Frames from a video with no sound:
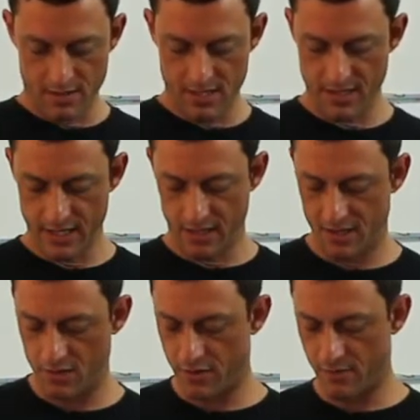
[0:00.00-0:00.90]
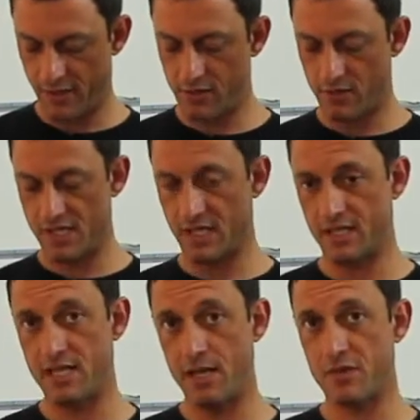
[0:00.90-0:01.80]
this leg is still going to be closing,
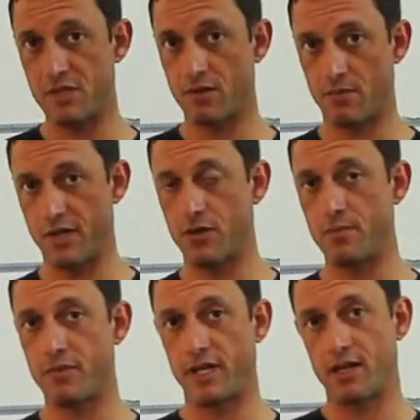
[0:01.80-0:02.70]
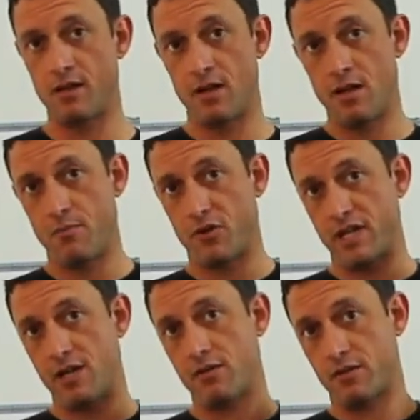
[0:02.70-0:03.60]
this hip is going to be opening, but
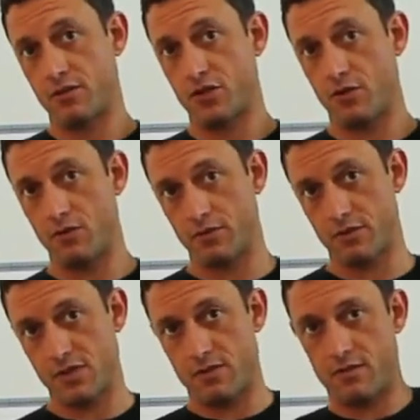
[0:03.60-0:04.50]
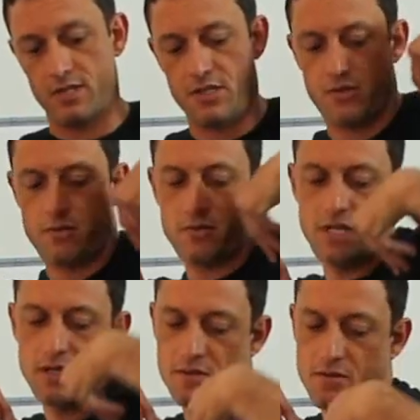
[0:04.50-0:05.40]
now in the shoulders, this shoulder
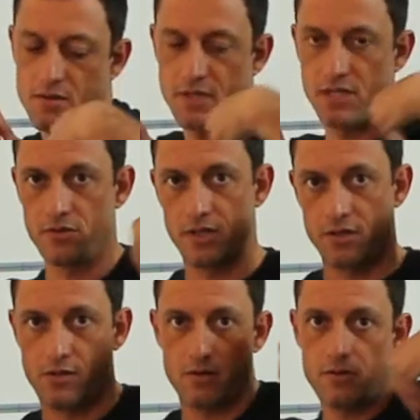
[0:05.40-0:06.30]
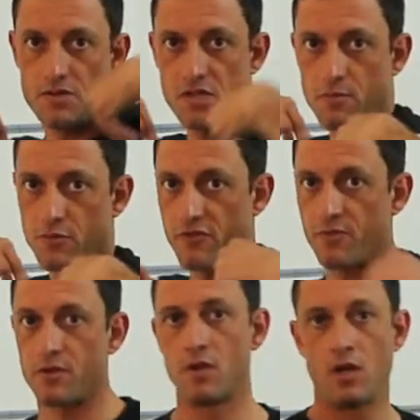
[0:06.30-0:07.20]
here is going to be doing a closing
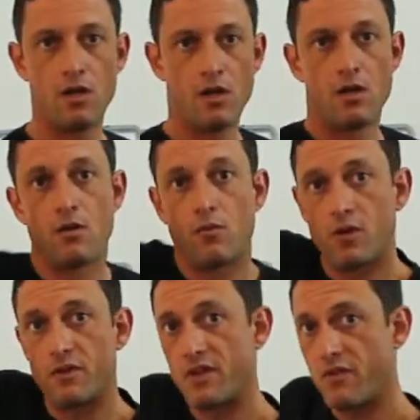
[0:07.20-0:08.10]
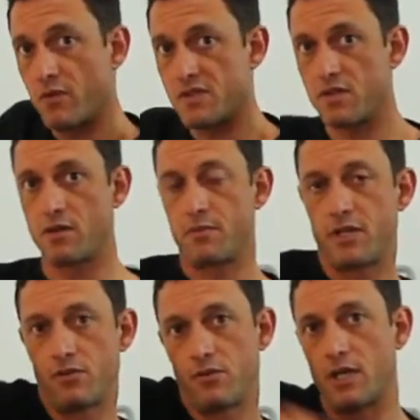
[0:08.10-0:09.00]
movement, while this one's going to be
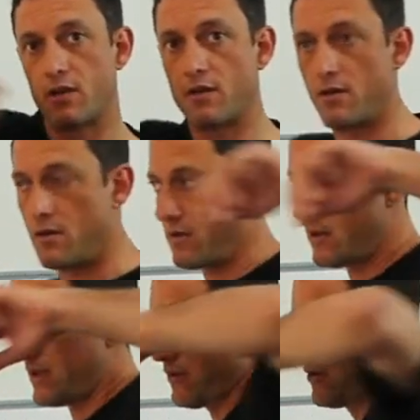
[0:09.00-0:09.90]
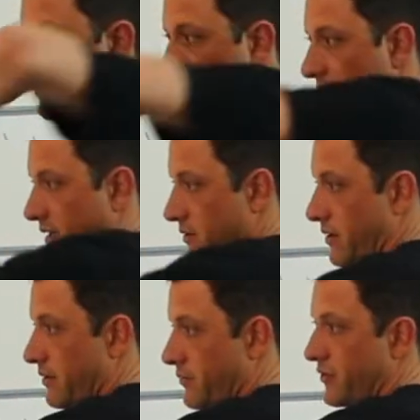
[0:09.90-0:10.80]
doing an opening
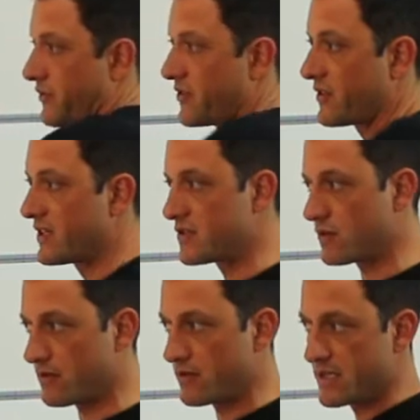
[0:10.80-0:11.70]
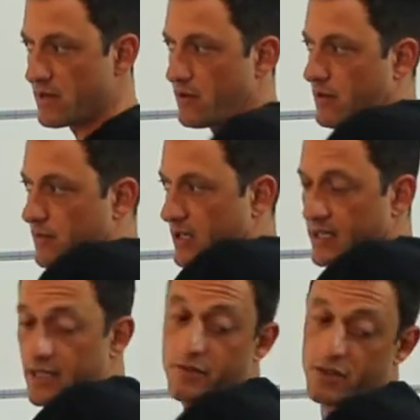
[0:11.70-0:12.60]
type move. So this shoulder is opening
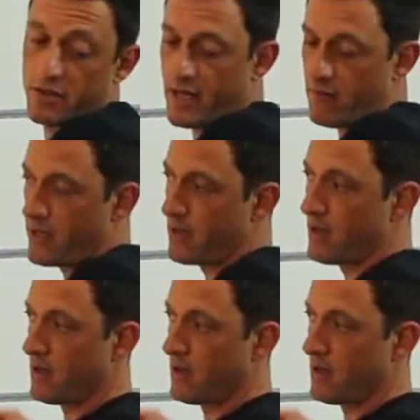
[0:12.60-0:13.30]
now if I go that way,